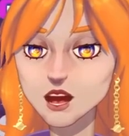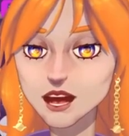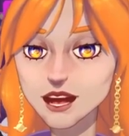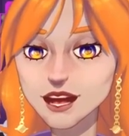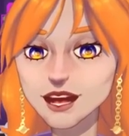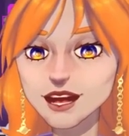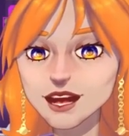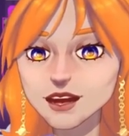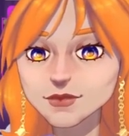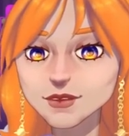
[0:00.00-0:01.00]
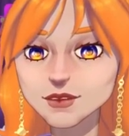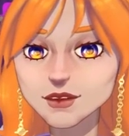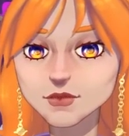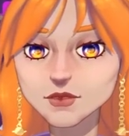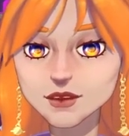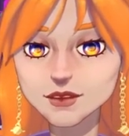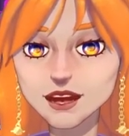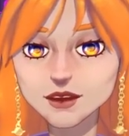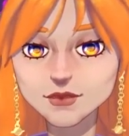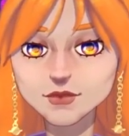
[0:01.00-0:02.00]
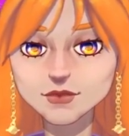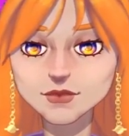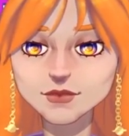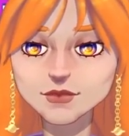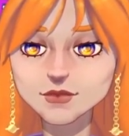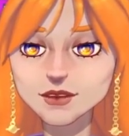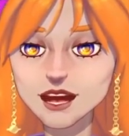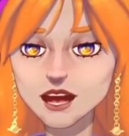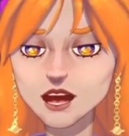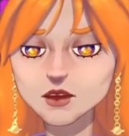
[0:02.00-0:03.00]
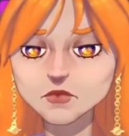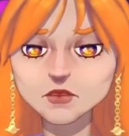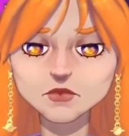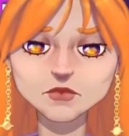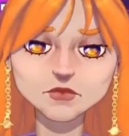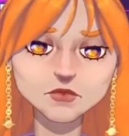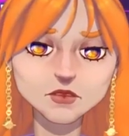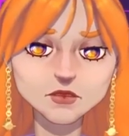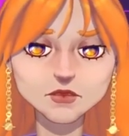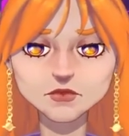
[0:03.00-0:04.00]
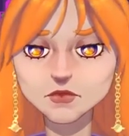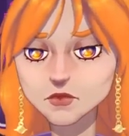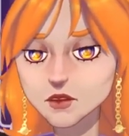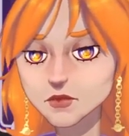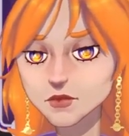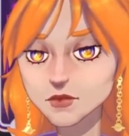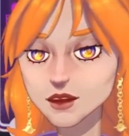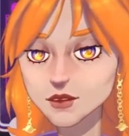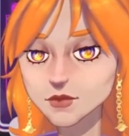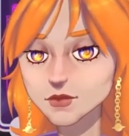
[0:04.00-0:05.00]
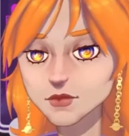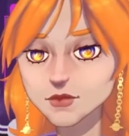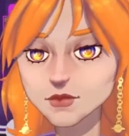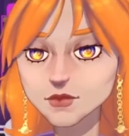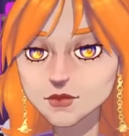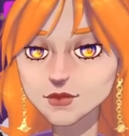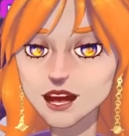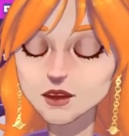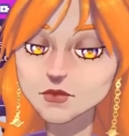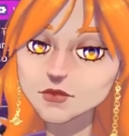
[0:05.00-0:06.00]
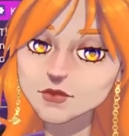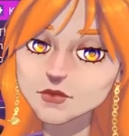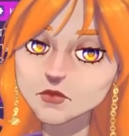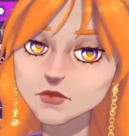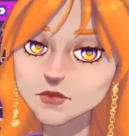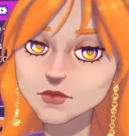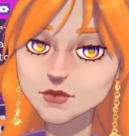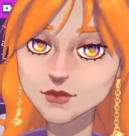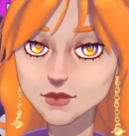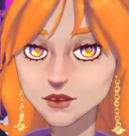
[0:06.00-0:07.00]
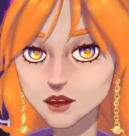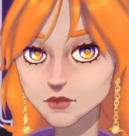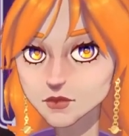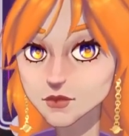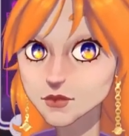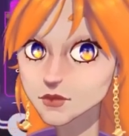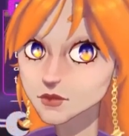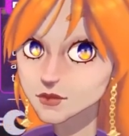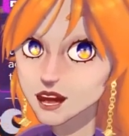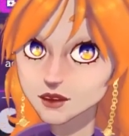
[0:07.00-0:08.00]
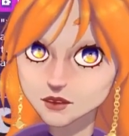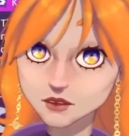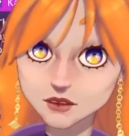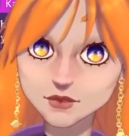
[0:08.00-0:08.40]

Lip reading: How long have you been here? I've been here for a few months already. How did you, get here?